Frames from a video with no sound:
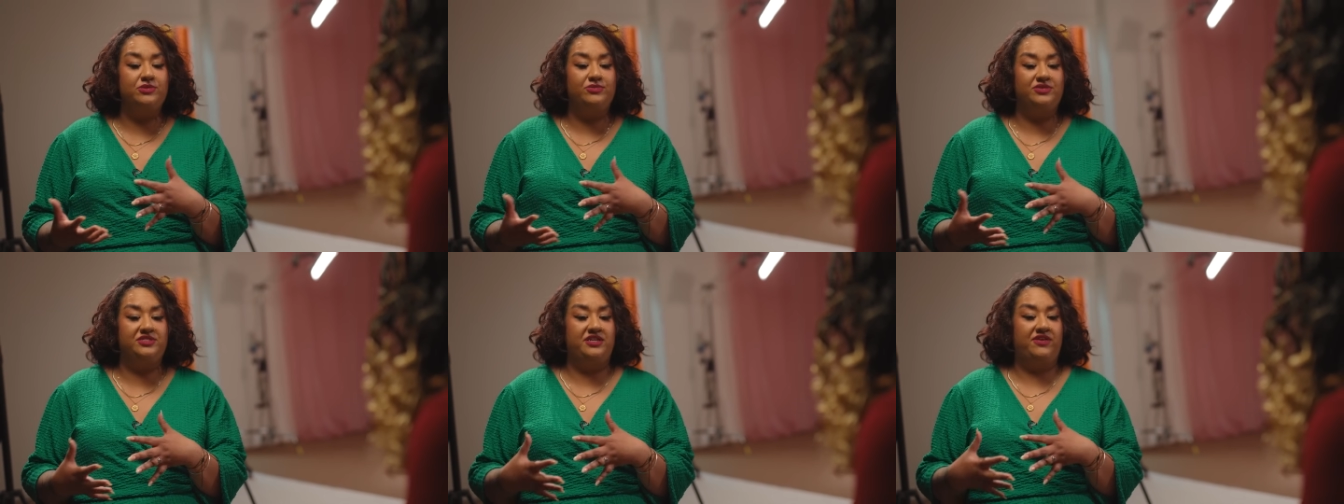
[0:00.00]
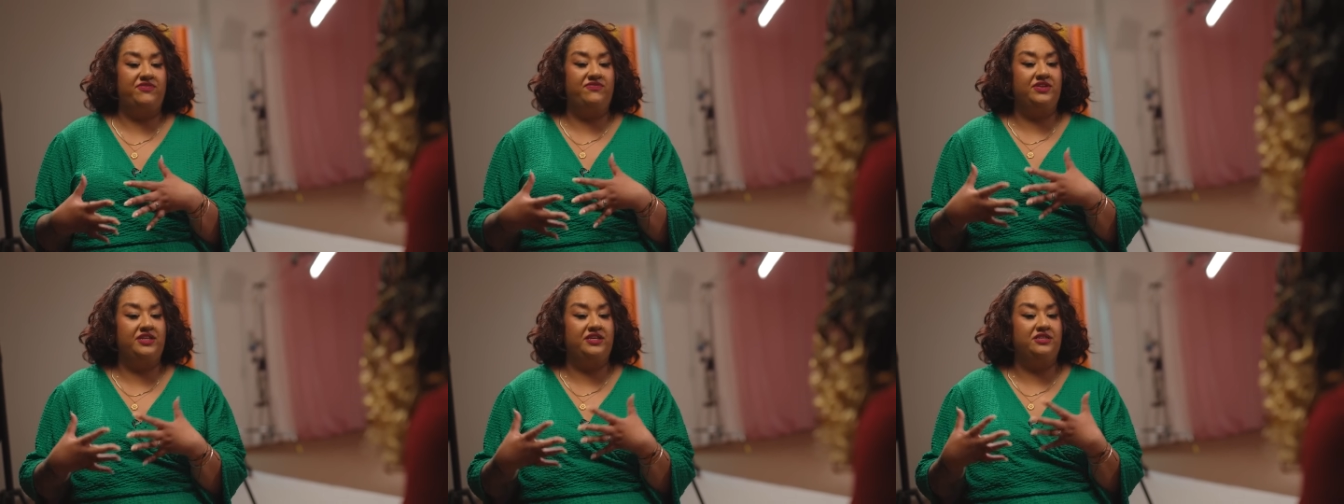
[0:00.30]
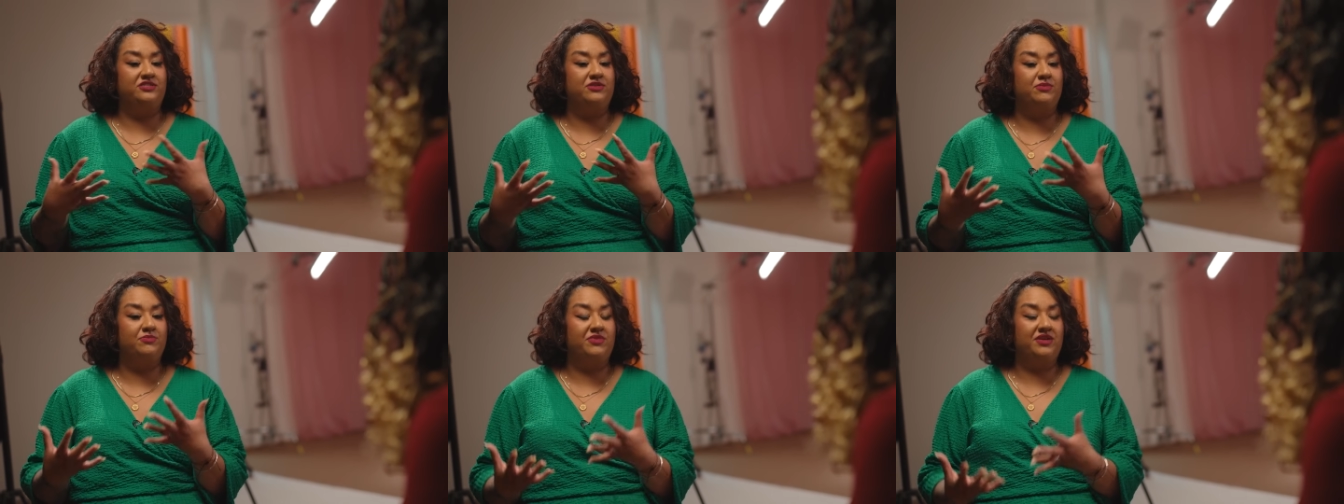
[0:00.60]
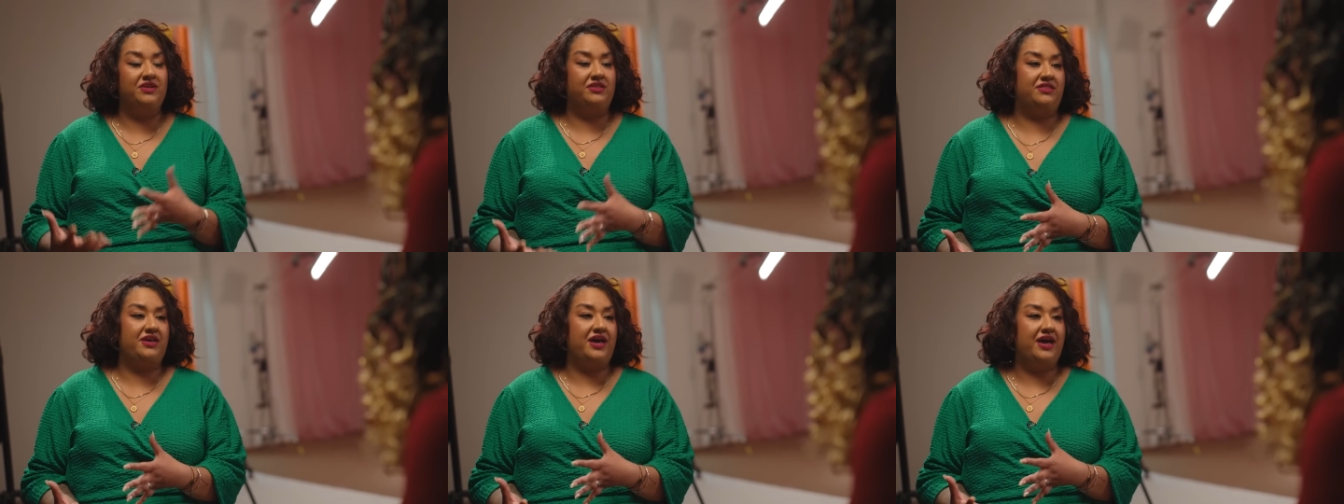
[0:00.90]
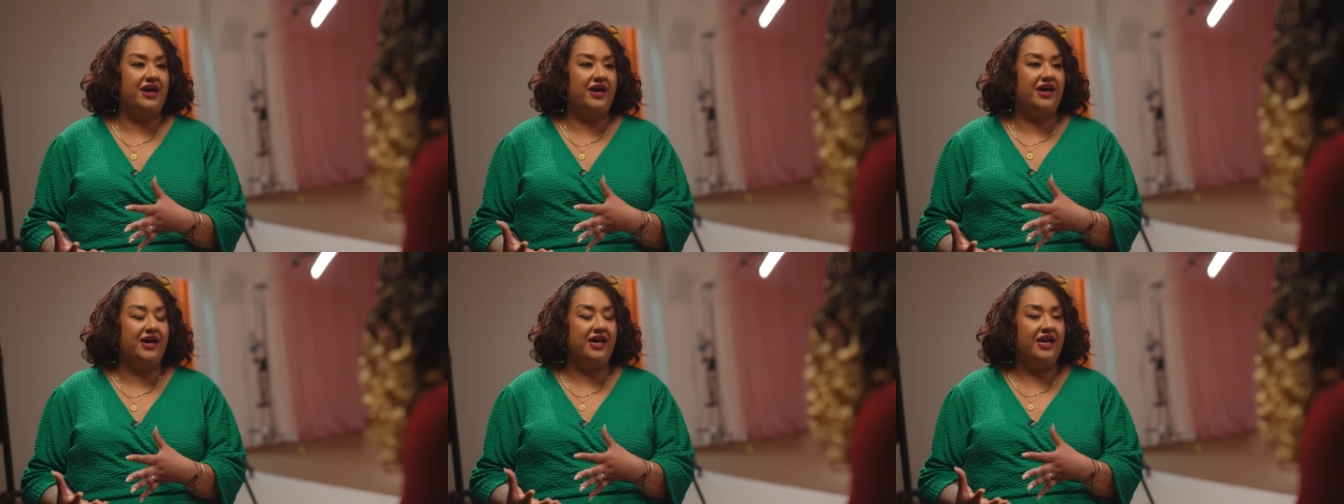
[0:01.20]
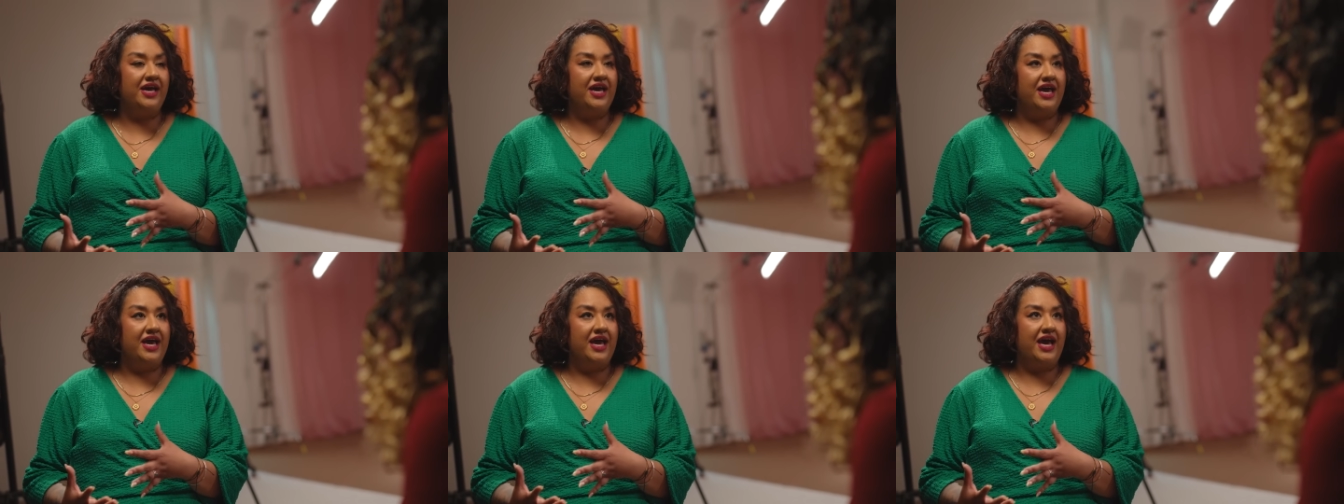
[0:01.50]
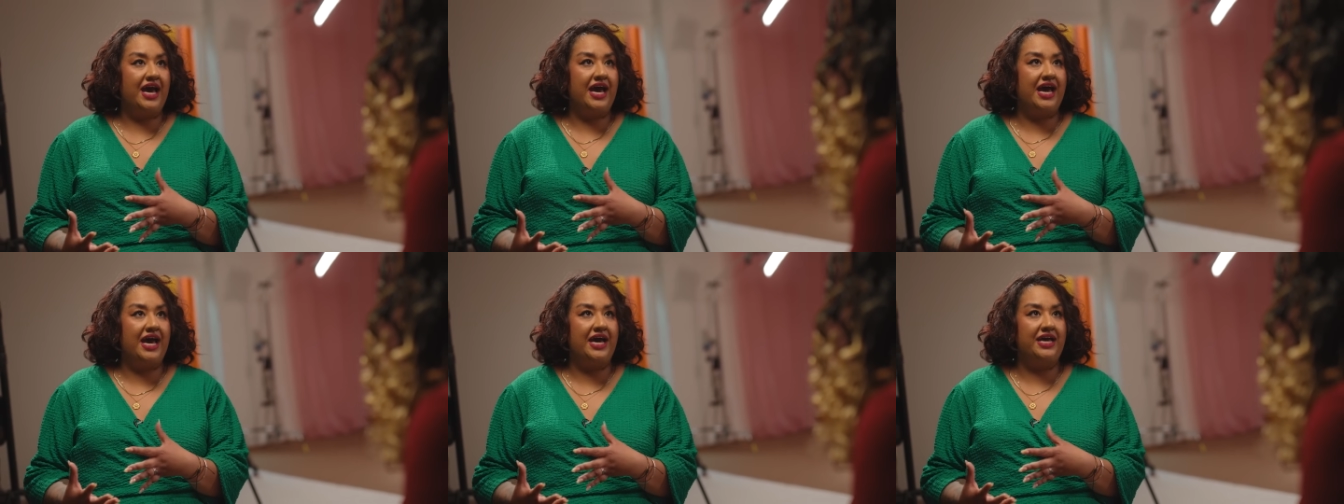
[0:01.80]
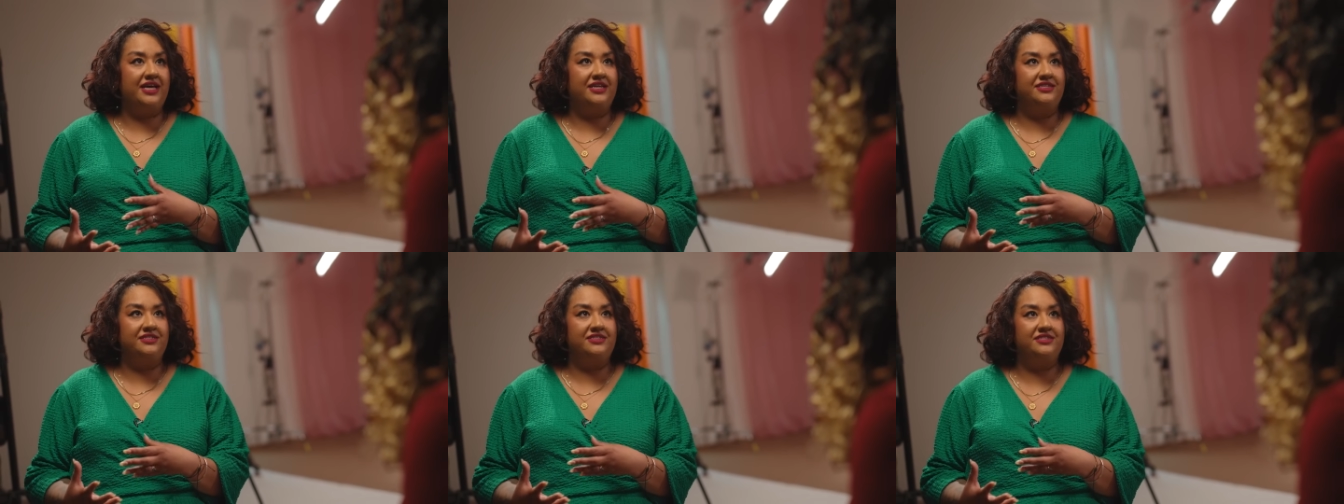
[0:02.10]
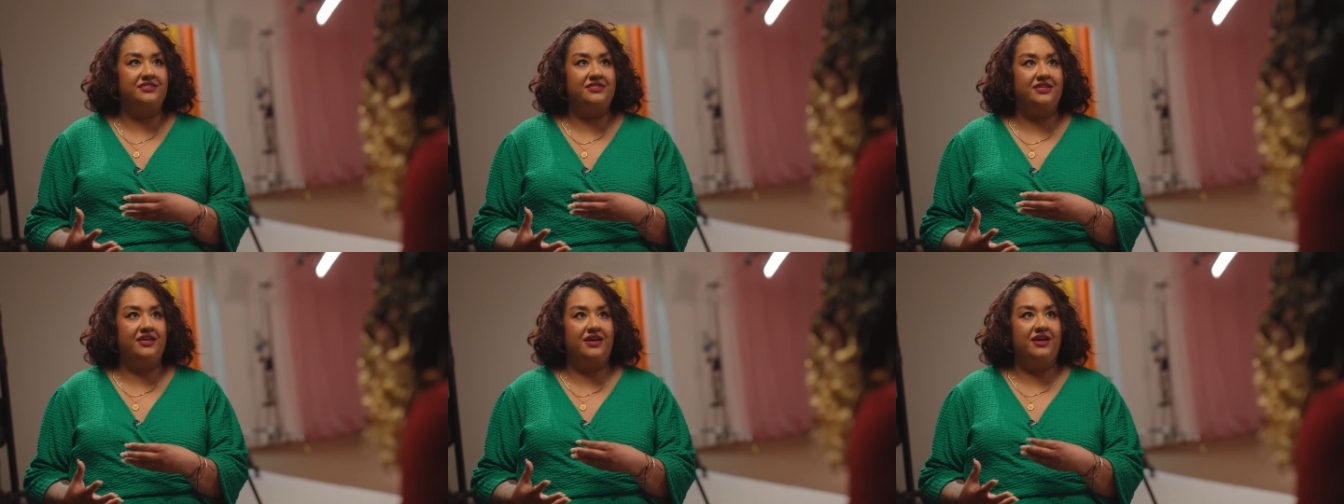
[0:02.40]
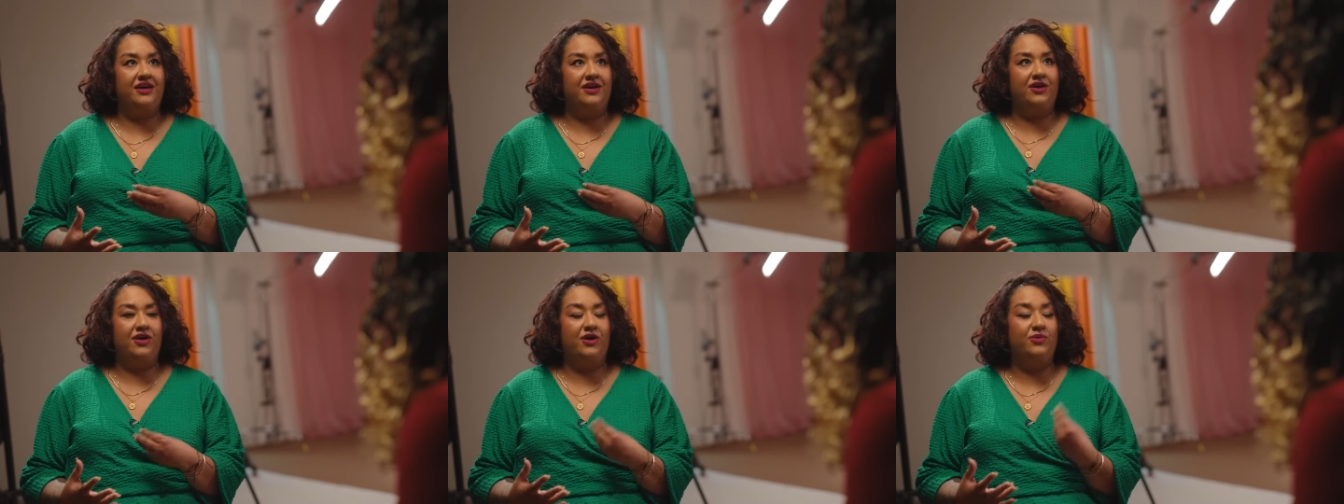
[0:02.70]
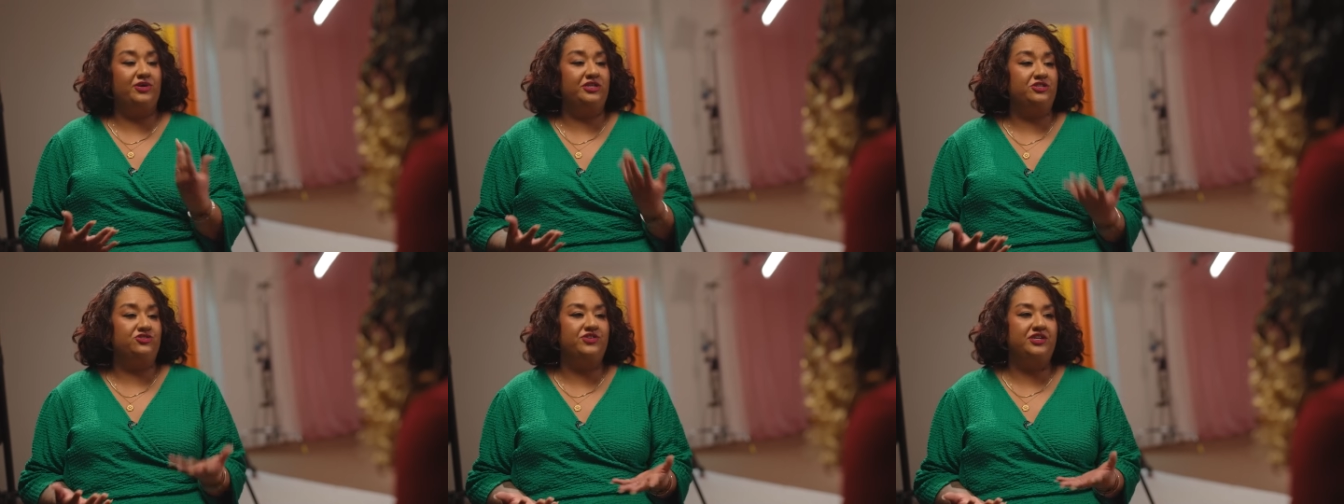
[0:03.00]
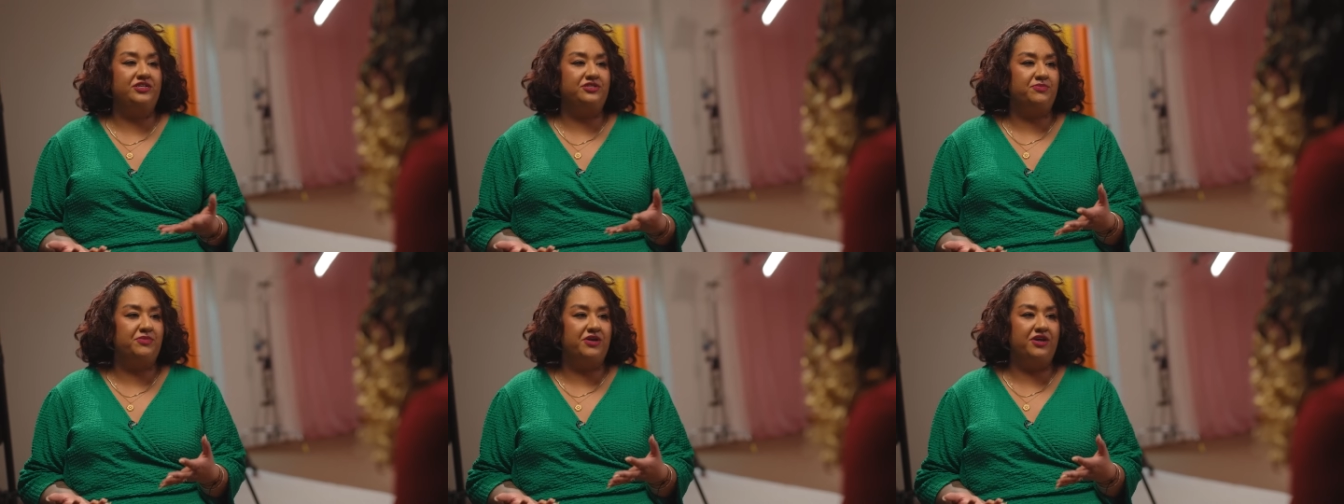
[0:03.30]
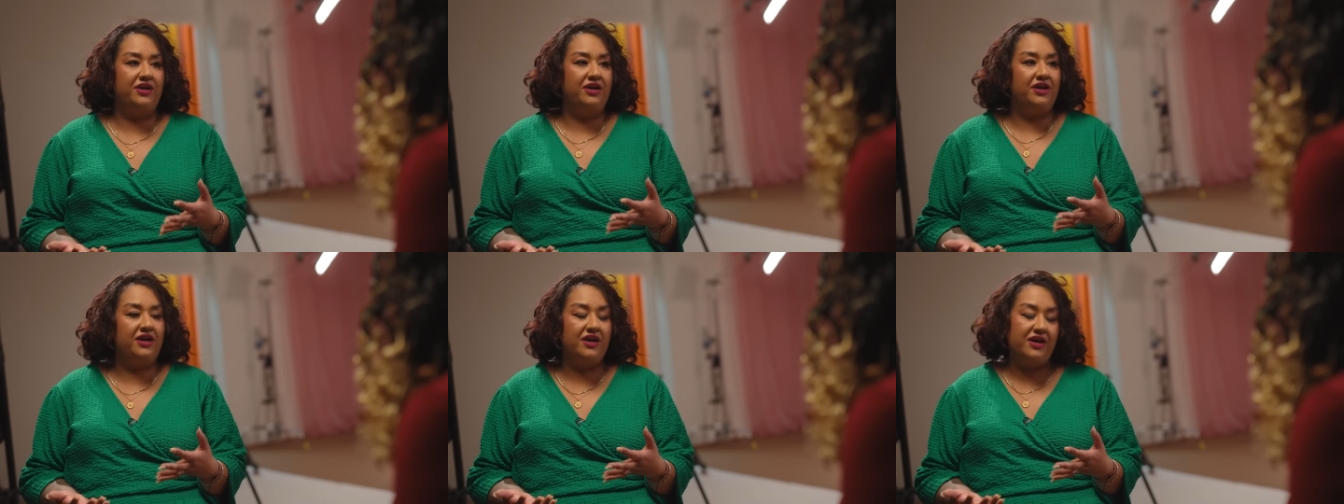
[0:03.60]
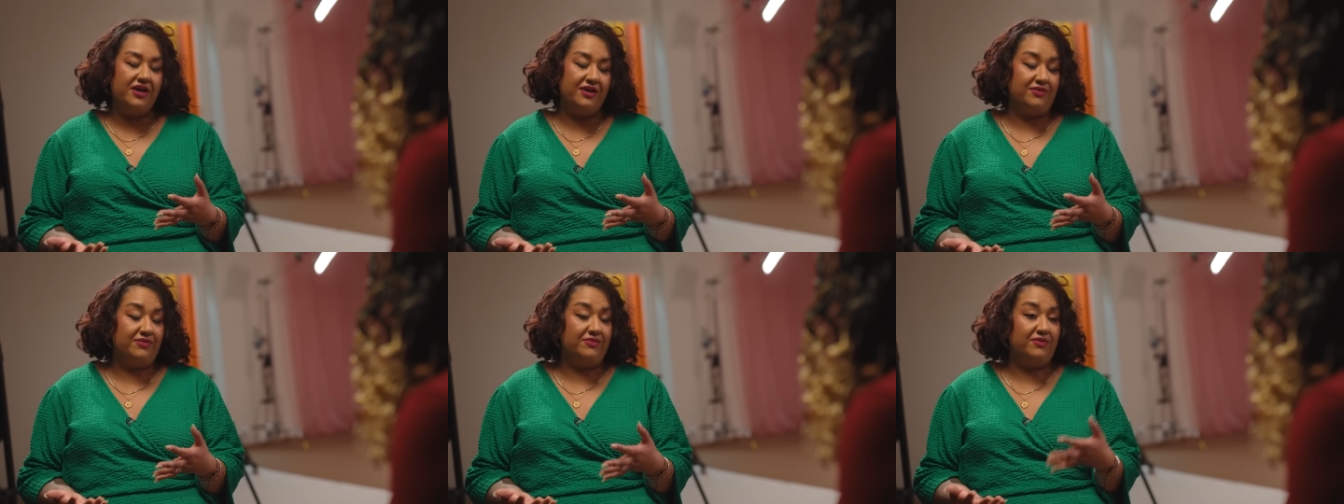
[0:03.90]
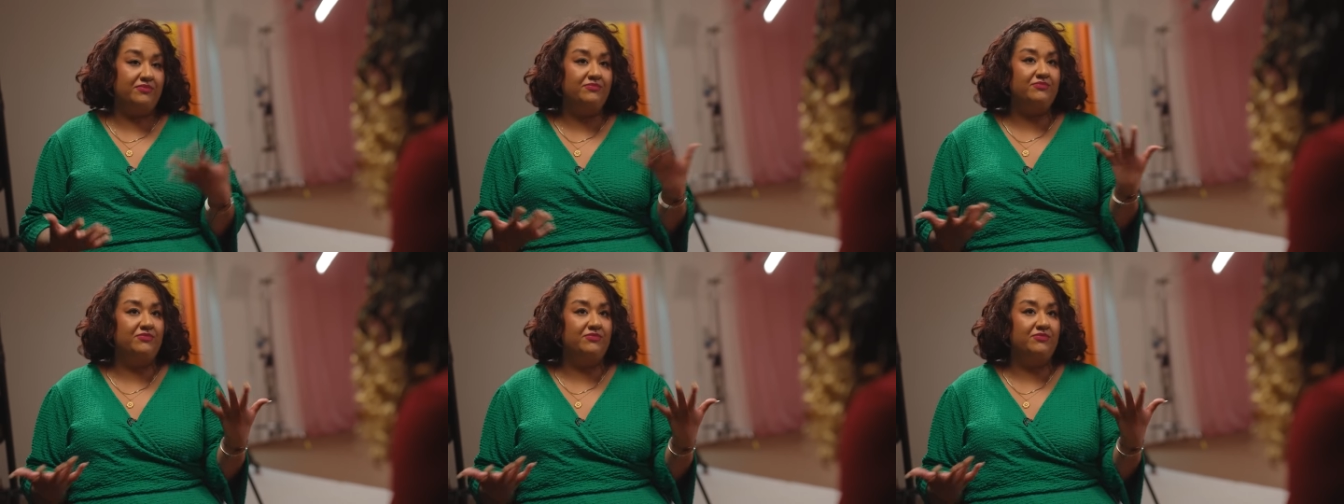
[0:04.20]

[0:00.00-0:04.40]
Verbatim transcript: It was definitely something there, and uh, I went straight to my uh,